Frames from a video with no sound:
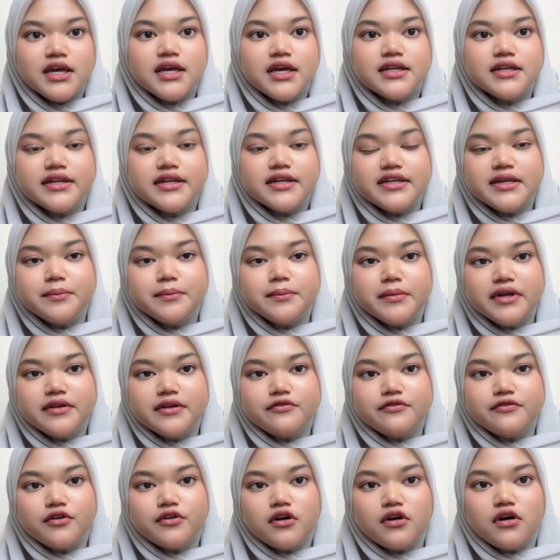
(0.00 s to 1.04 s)
The demand
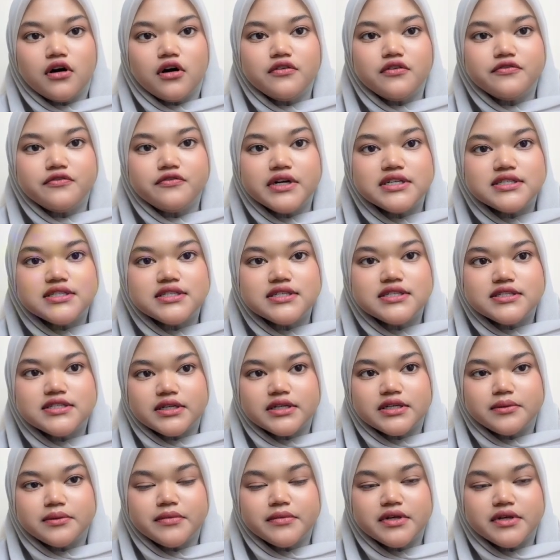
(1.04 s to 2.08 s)
for off-grid
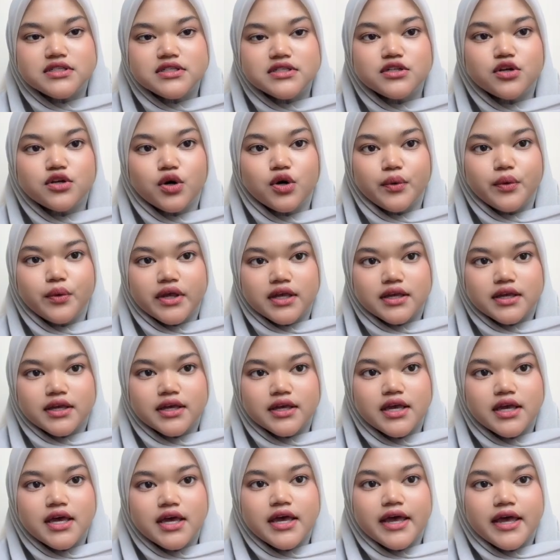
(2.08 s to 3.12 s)
system is growing,
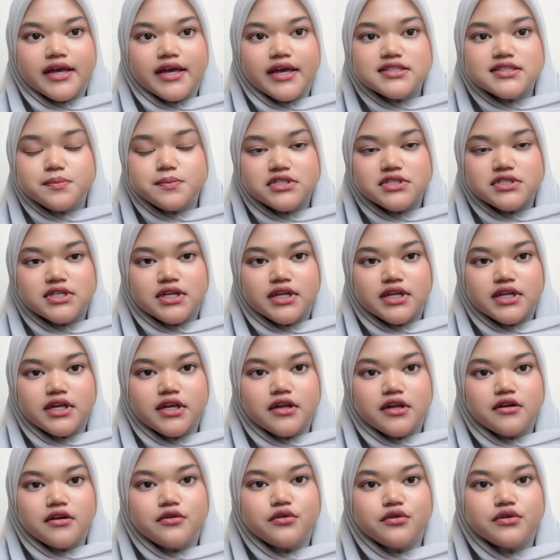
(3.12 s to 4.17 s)
especially
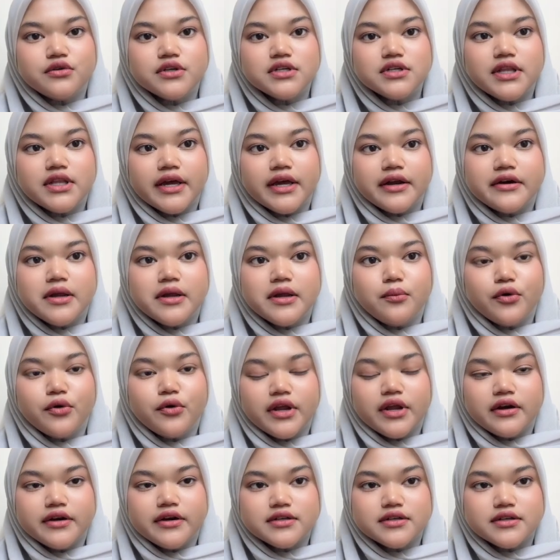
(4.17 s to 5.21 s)
in rural and remote
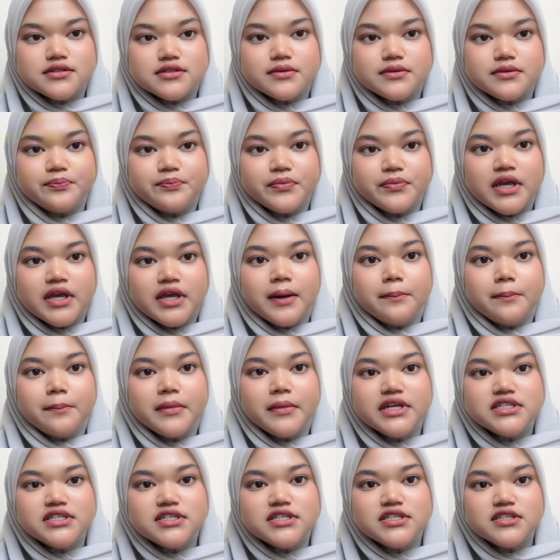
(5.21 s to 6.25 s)
areas.
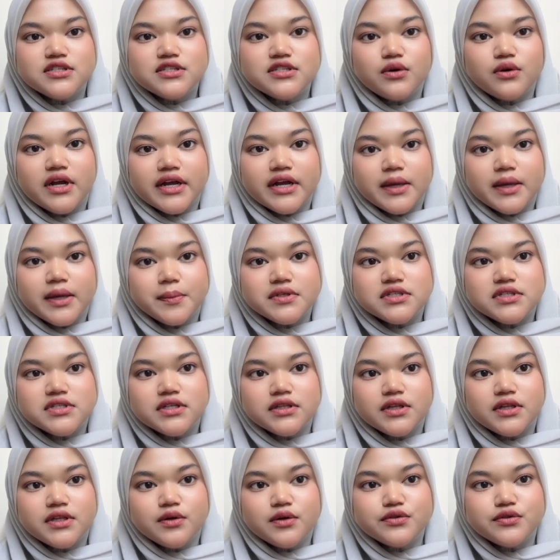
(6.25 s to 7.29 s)
Malaysia's solar
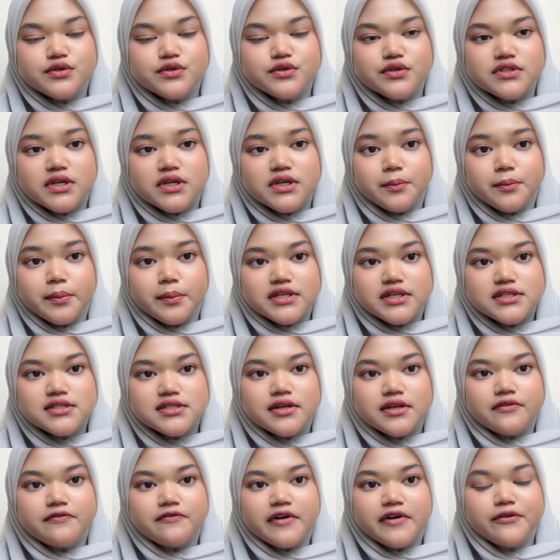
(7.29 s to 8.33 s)
capacity also surpassed
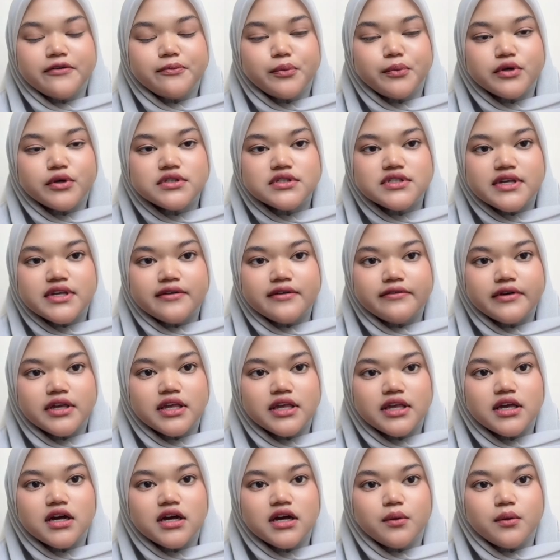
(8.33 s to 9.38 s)
5.7
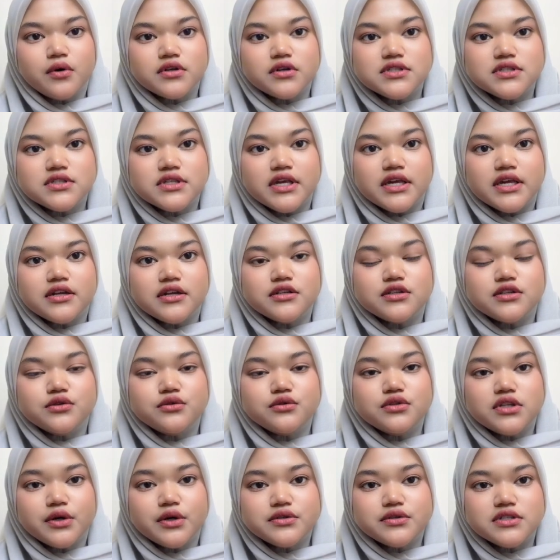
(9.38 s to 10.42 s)
gigawatts in
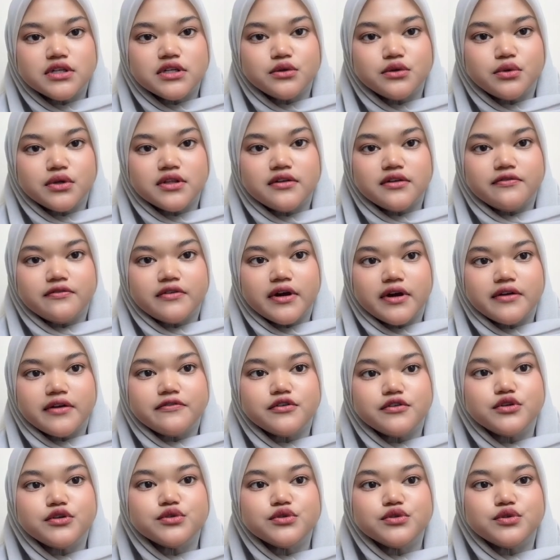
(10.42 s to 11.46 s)
2025
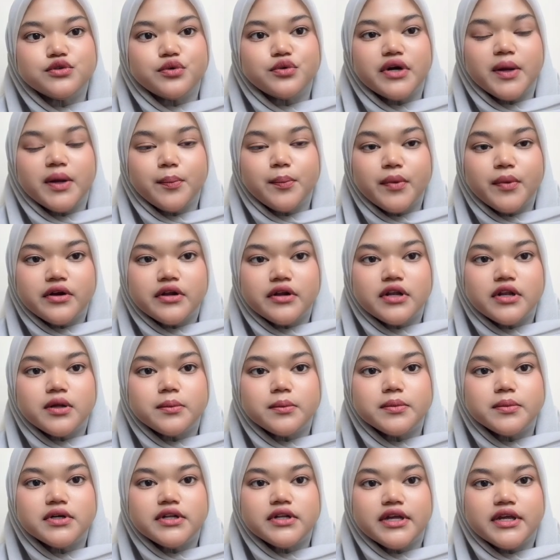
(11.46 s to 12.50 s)
due to rapid
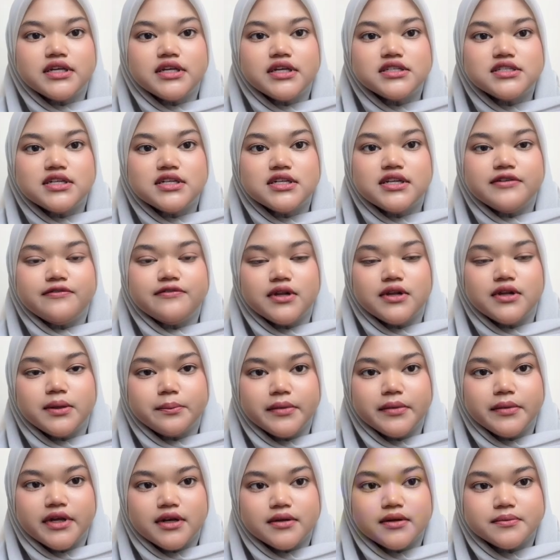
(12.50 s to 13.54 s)
renewable energy
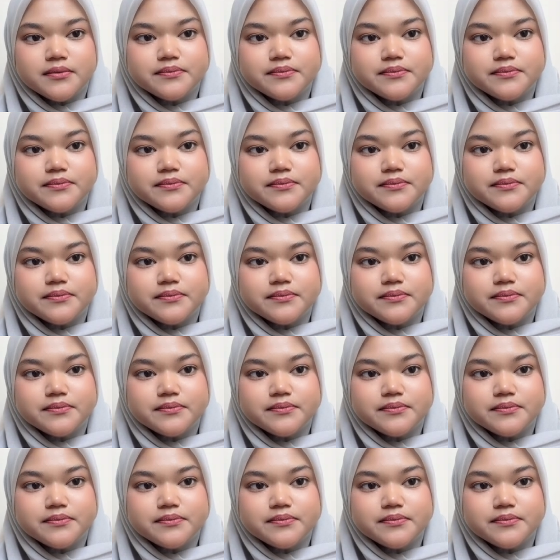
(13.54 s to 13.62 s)
development.